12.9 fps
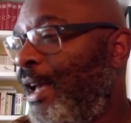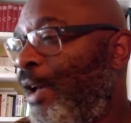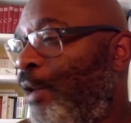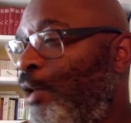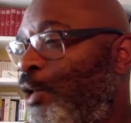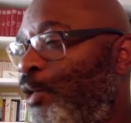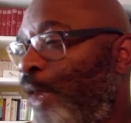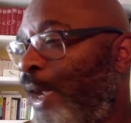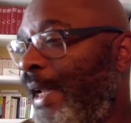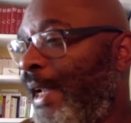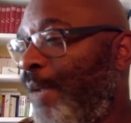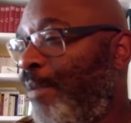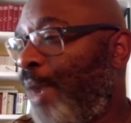
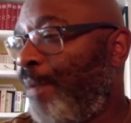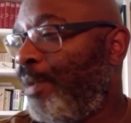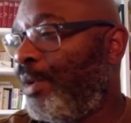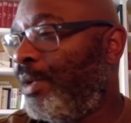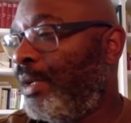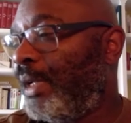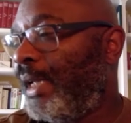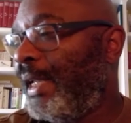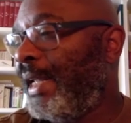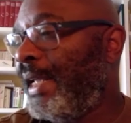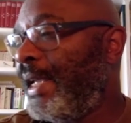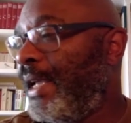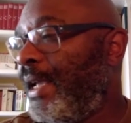Australia, Papua New
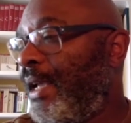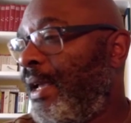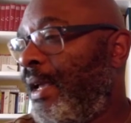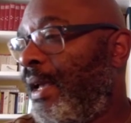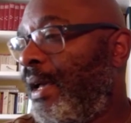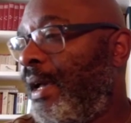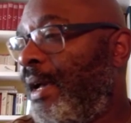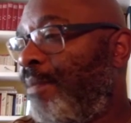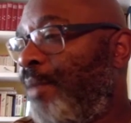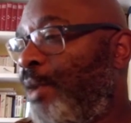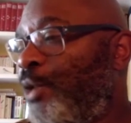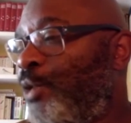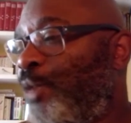Guinea, and
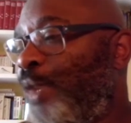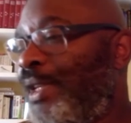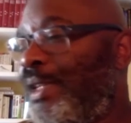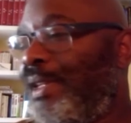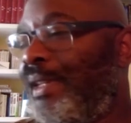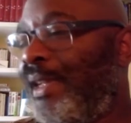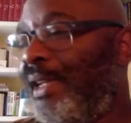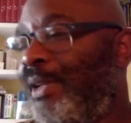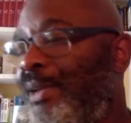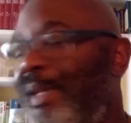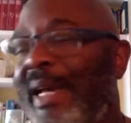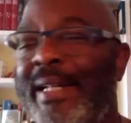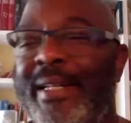most recently
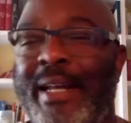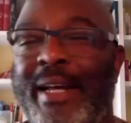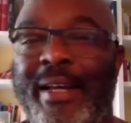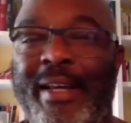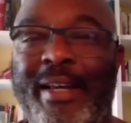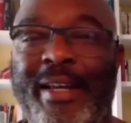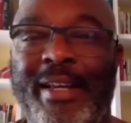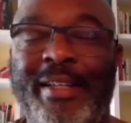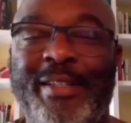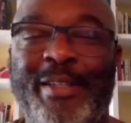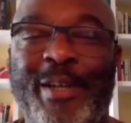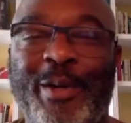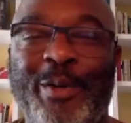Uganda.
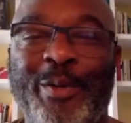So,